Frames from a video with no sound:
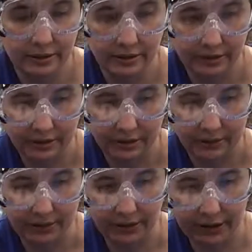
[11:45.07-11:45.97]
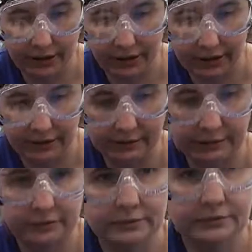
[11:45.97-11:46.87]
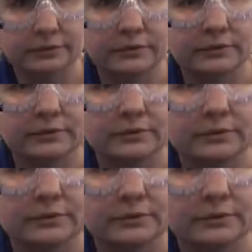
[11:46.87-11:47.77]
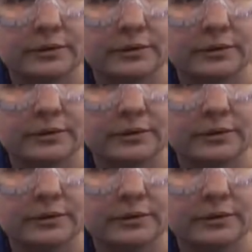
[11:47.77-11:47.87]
If I look at it, it's